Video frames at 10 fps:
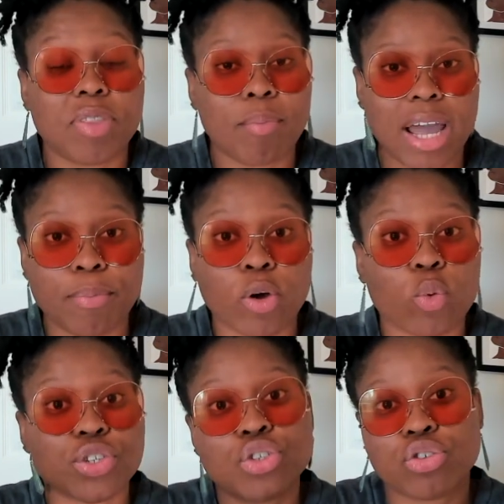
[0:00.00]
my book
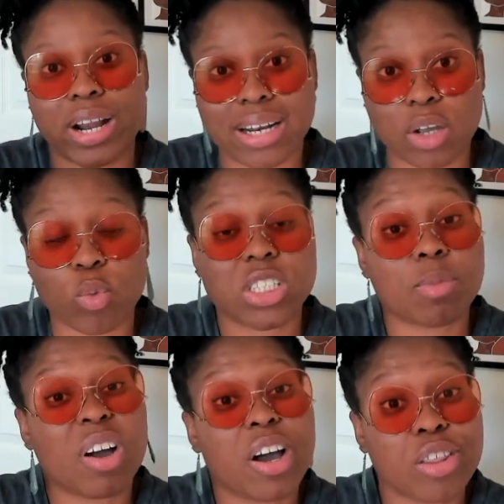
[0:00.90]
was trending with
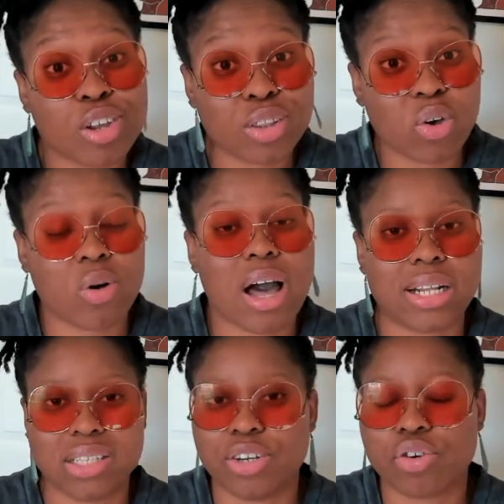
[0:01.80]
some other low
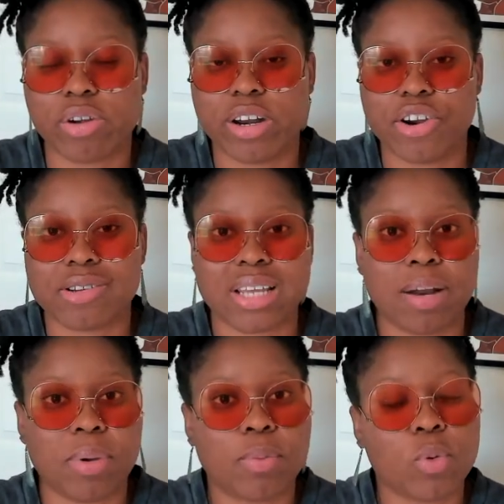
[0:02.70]
content creators,
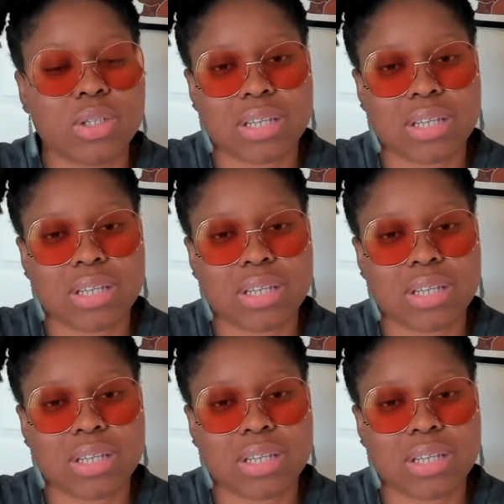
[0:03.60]
and people would